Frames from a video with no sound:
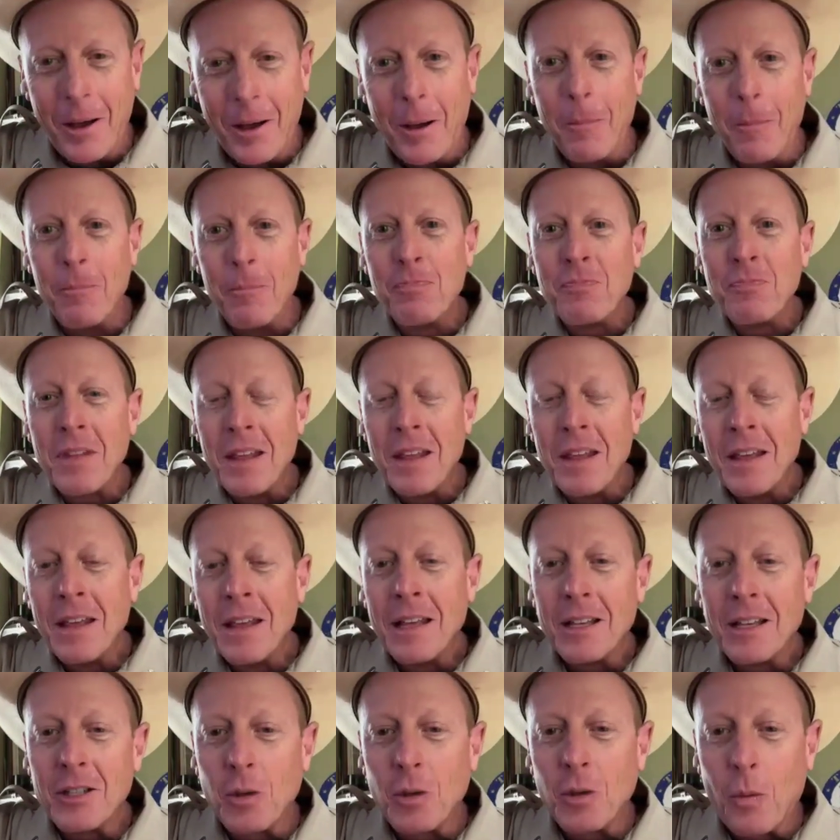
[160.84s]
um,
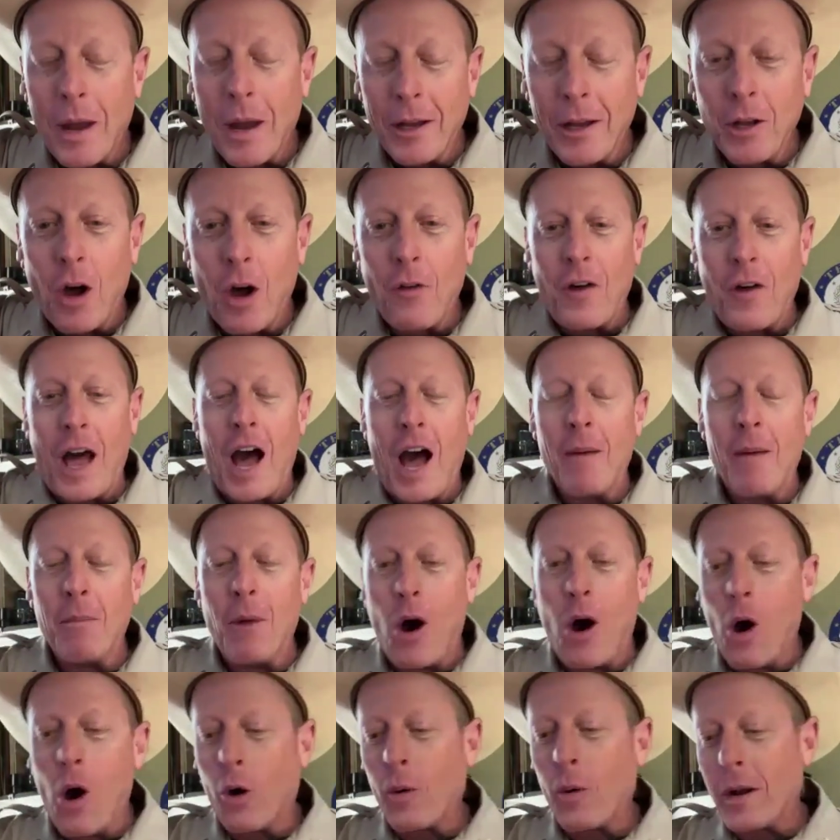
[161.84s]
so randolph
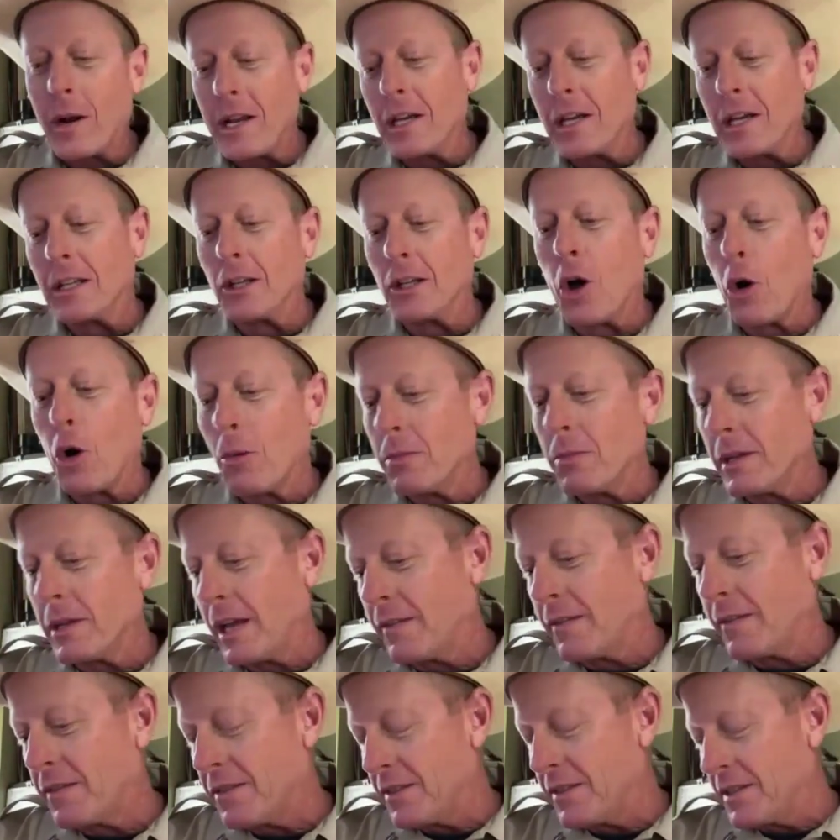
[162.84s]
i'm already alarmed
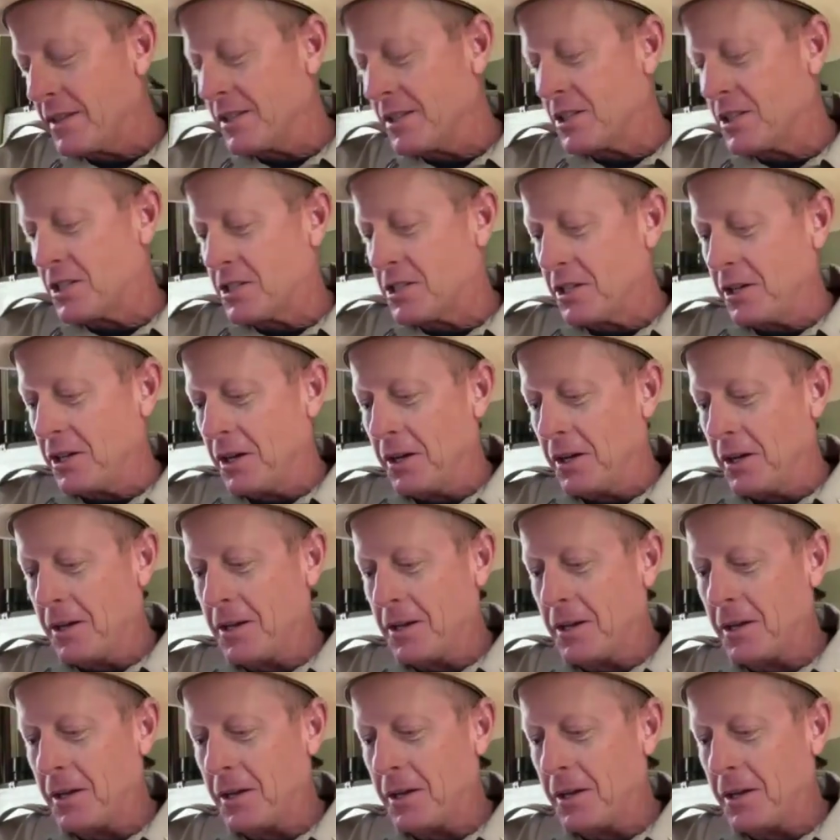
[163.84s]
at this uh,